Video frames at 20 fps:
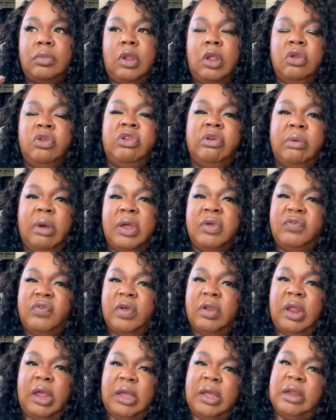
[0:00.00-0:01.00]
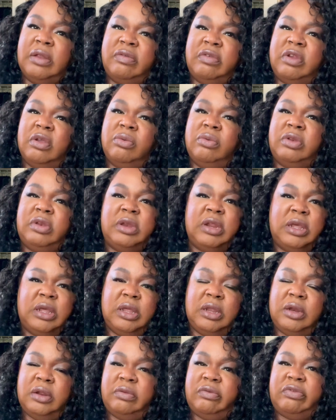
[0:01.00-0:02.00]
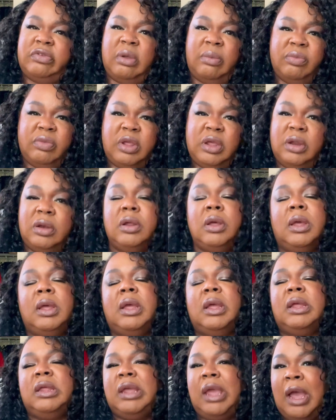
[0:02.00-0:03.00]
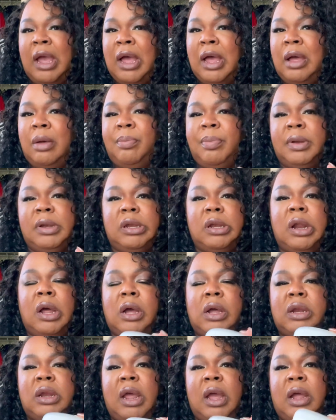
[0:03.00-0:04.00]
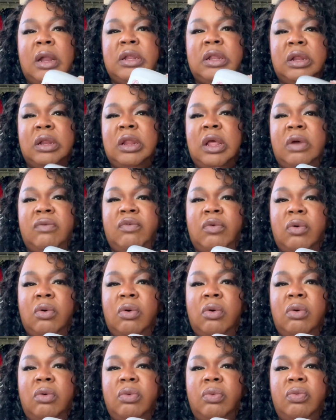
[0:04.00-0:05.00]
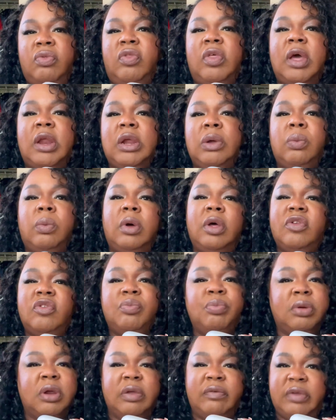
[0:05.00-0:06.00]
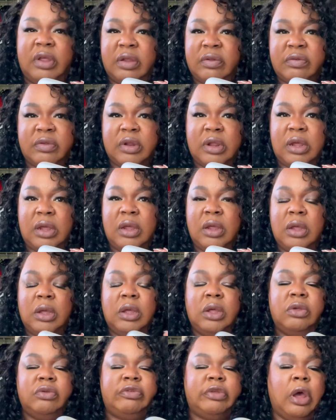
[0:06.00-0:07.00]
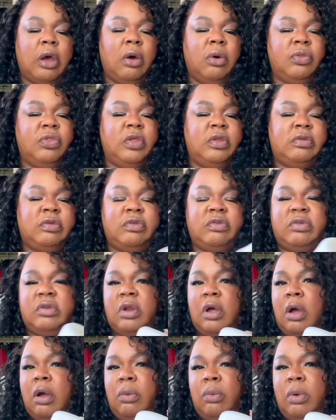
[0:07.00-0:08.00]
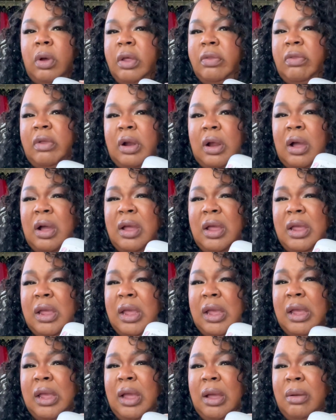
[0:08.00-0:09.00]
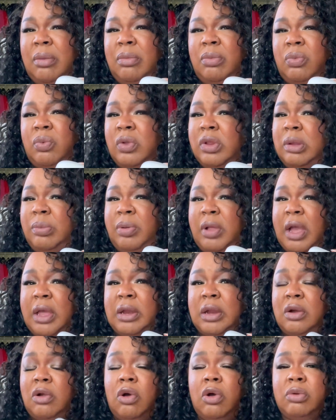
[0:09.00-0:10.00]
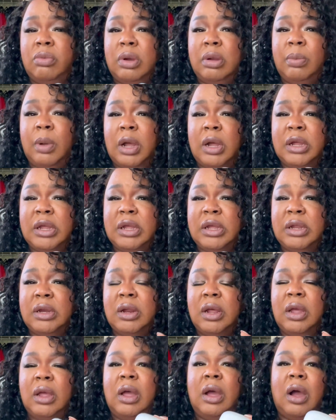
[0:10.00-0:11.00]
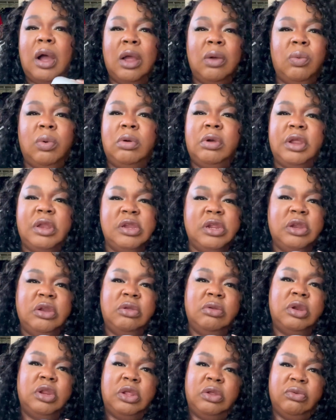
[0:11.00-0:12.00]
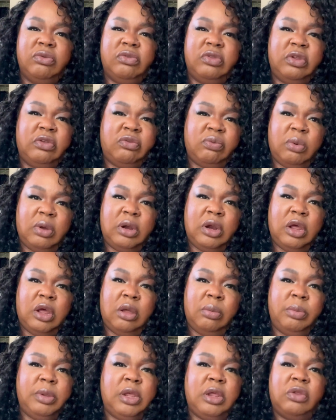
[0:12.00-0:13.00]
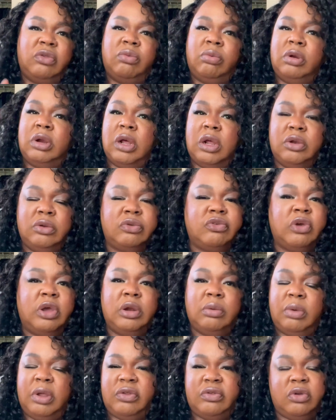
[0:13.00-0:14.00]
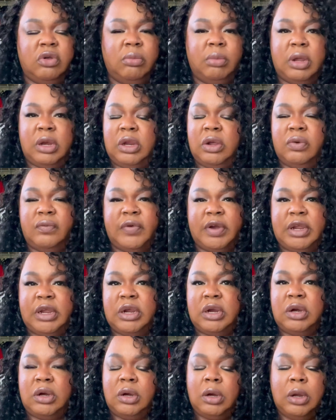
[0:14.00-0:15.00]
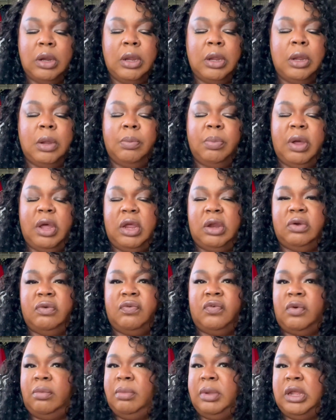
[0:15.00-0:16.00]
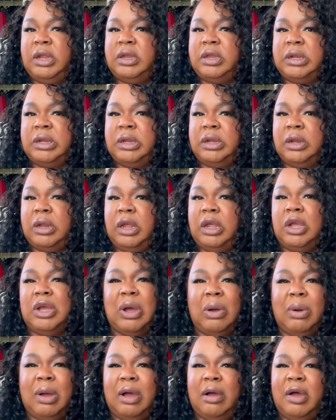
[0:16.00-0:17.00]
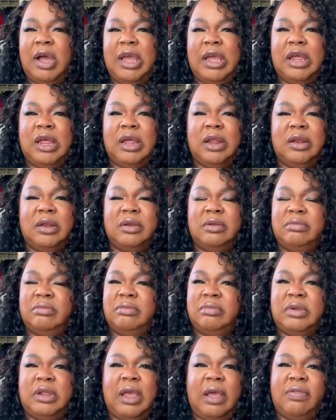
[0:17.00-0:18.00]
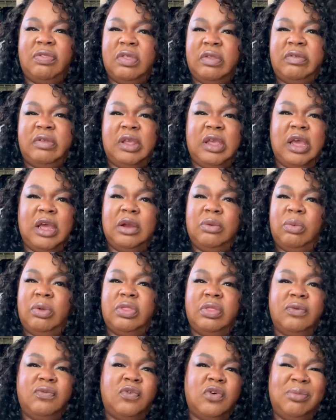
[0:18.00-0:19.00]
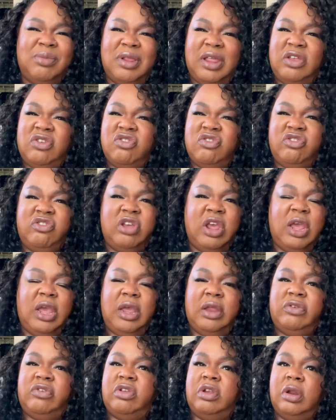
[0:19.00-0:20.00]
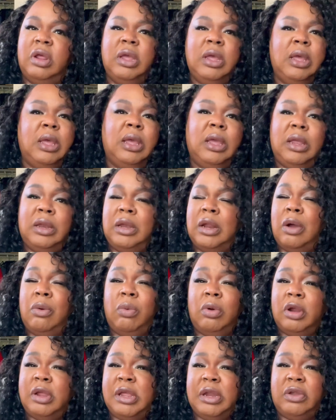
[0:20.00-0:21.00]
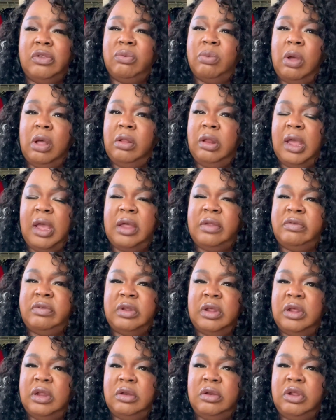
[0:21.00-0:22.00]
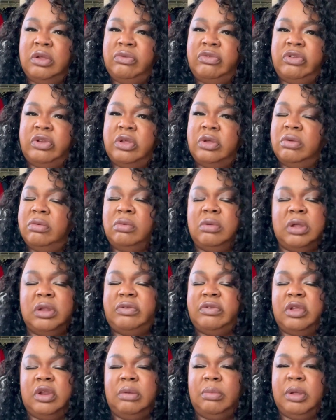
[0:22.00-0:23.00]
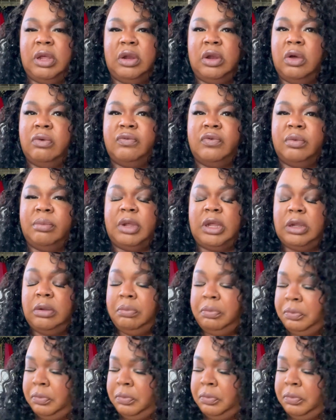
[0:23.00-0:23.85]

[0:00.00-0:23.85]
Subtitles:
Do I feel like it still did something? Yeah, but not at the level that it was previously. So this is not one that I am really planning on rebuying. I will continue to use this one up because we're not trying to waste no money over here. But for me to like go out and get this again with the formulation change and it not working as well as it used to, it's going to be a no for me.